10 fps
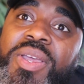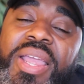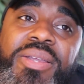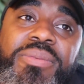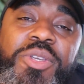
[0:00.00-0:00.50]

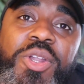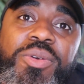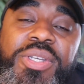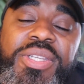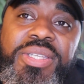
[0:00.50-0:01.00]
like you
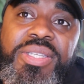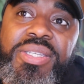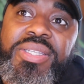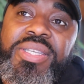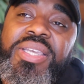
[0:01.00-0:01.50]
know
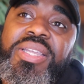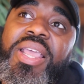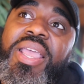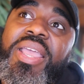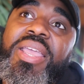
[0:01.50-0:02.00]
consistent
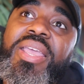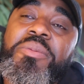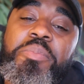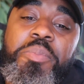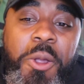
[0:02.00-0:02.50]

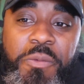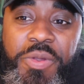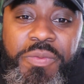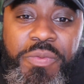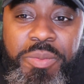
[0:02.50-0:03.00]
and
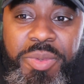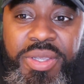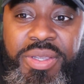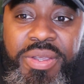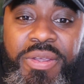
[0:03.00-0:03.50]
perfect for me.